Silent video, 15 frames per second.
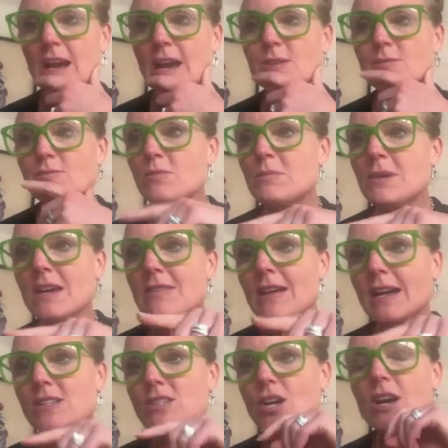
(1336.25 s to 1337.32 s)
And for me at
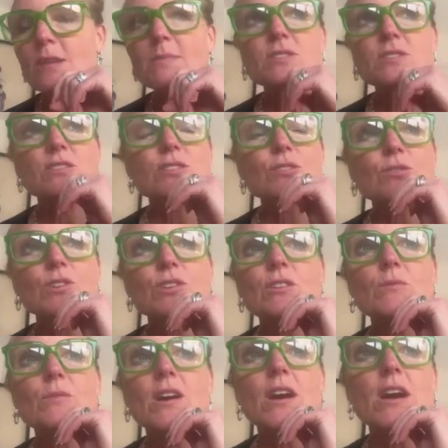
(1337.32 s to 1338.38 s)
that time, I just thought, you
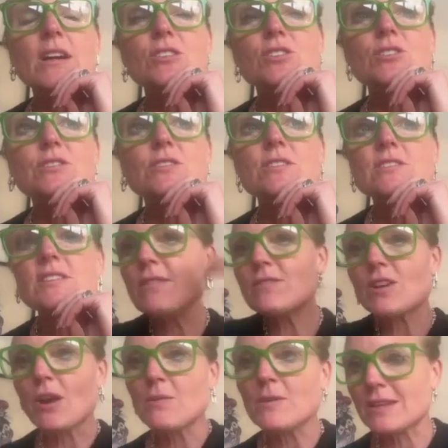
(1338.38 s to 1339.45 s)
know what, I should just have a
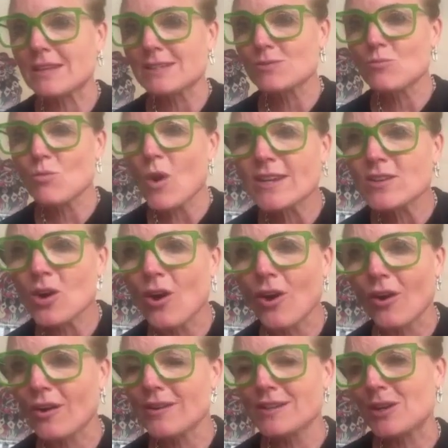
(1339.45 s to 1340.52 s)
go at this. Why
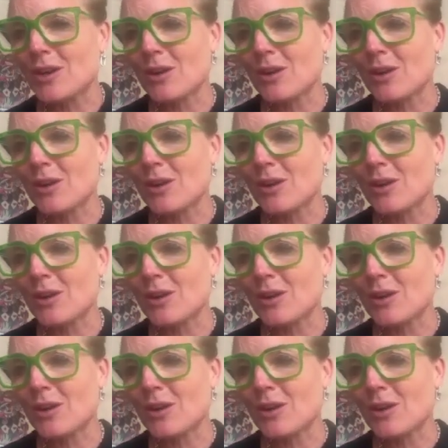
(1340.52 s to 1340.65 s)
not?